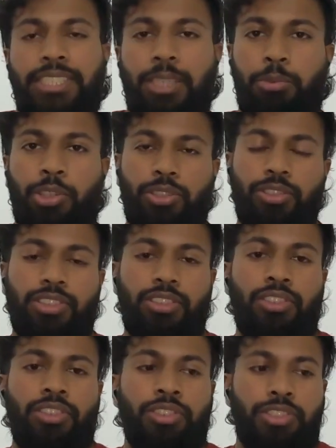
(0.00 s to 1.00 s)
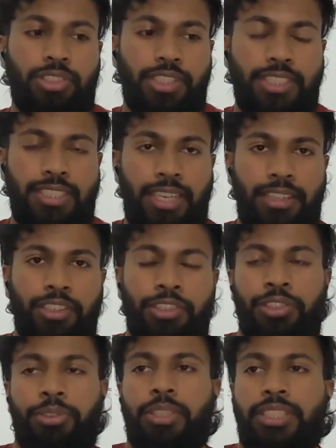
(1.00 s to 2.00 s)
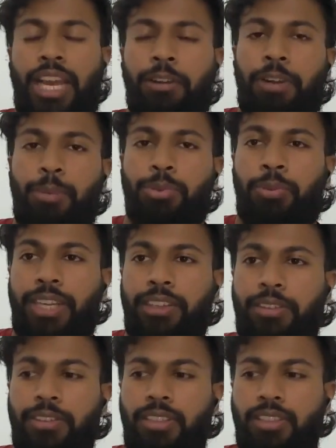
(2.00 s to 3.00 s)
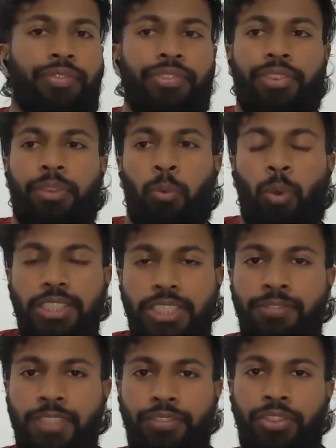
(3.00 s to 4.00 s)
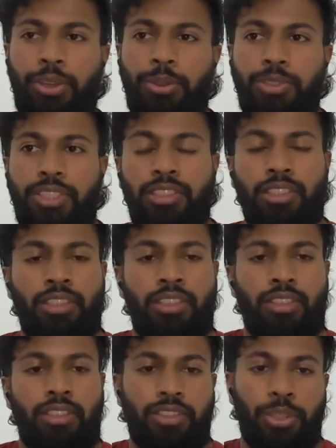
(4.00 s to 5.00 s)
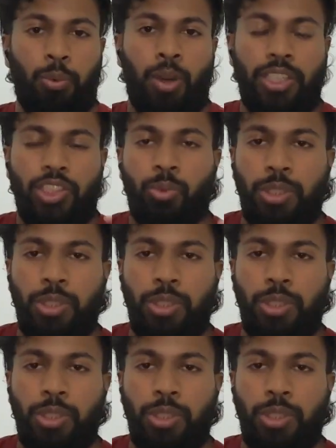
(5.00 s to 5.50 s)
curls. So you're just standing there, you're doing 10 reps regularly. Once you've done those, you want to switch